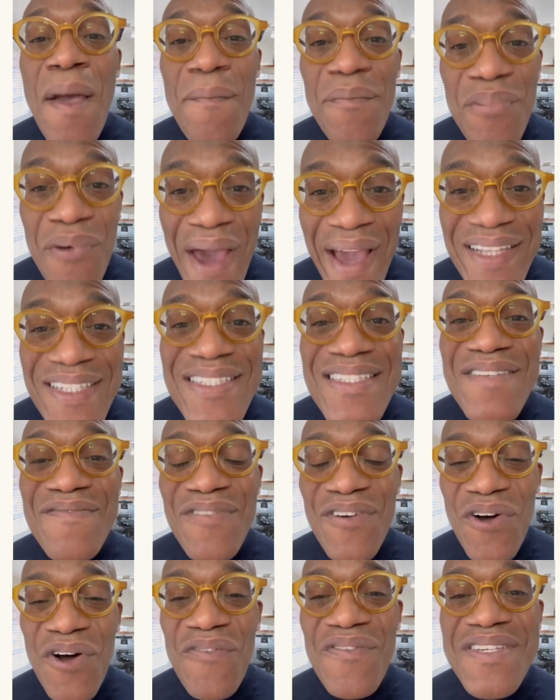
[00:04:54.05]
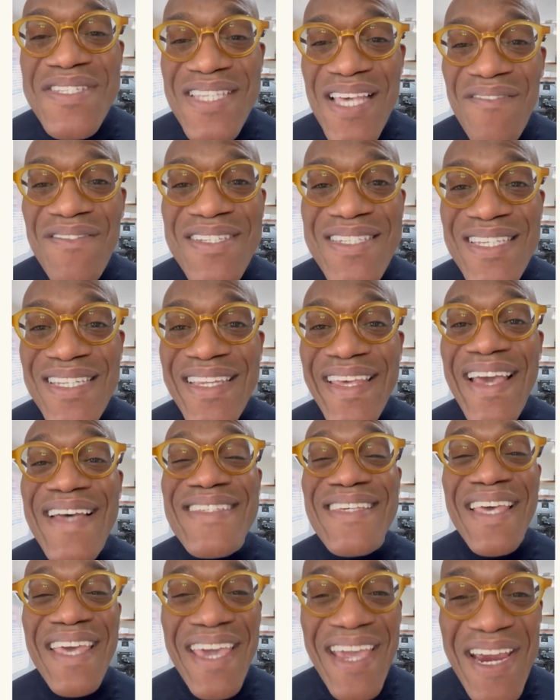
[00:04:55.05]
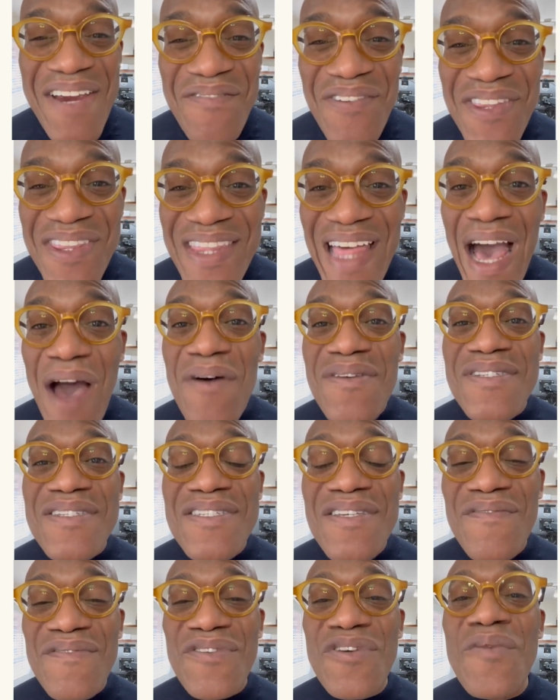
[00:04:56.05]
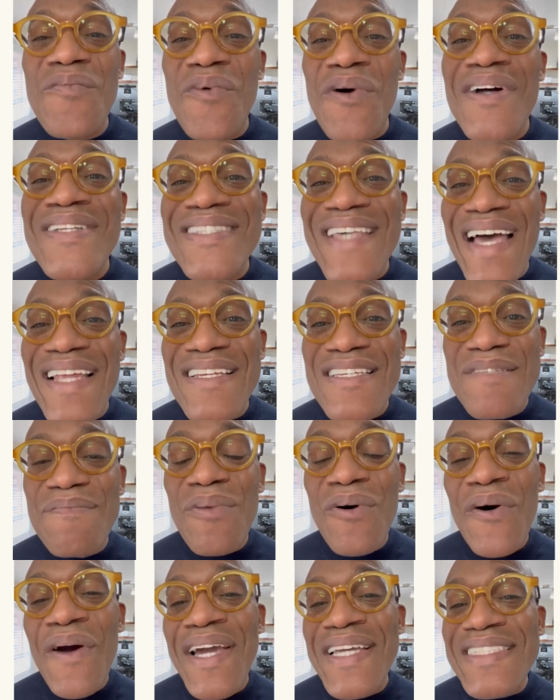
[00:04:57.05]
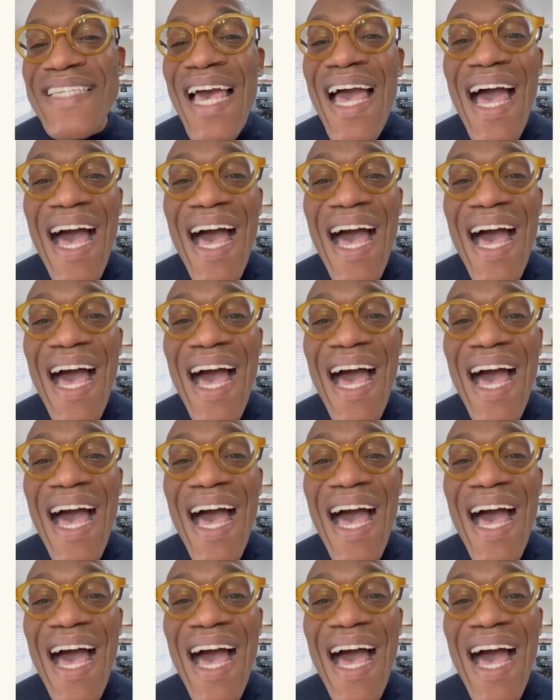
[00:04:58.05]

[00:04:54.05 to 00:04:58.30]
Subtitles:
practicing for over 17 years and caring for thousands of newborns at this point,